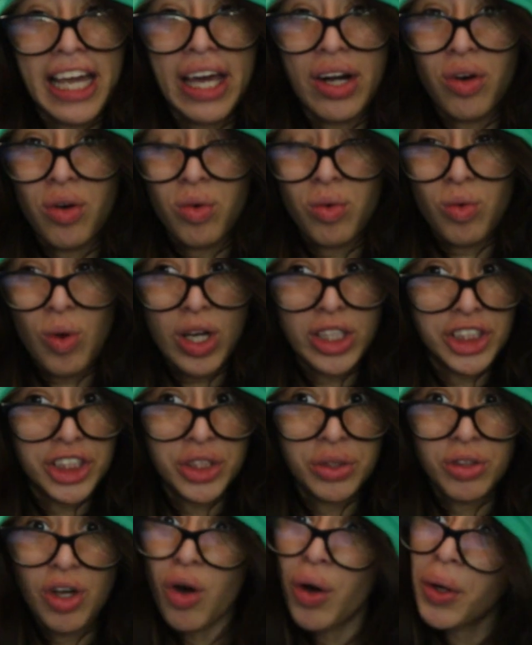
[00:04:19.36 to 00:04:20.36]
I don't want
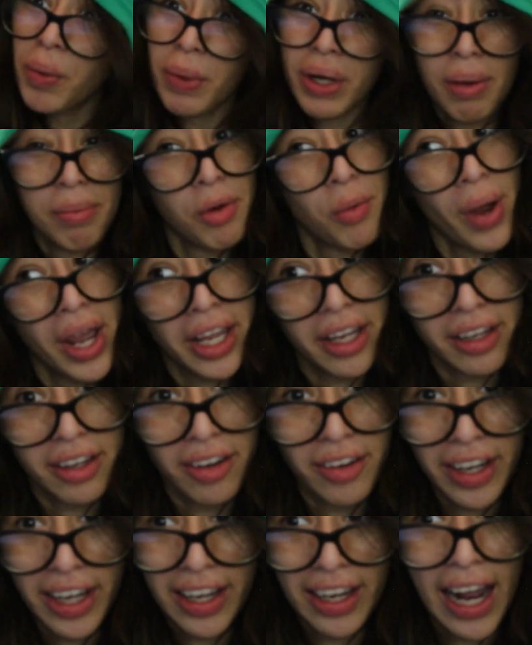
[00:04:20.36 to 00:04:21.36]
you knowing when I'm awake,
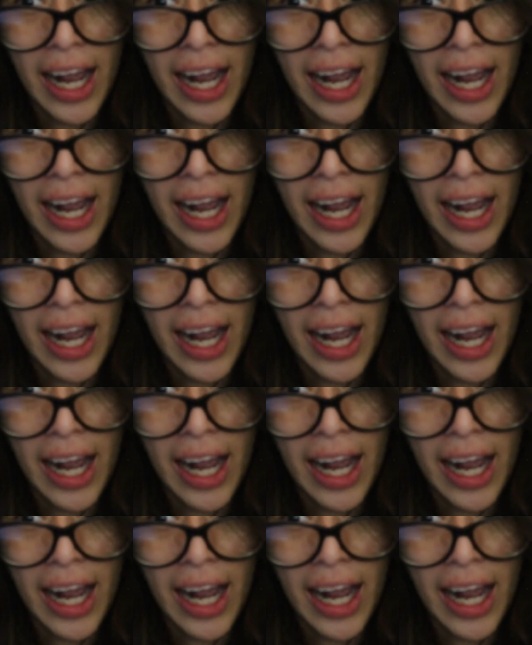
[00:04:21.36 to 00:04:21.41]
okay?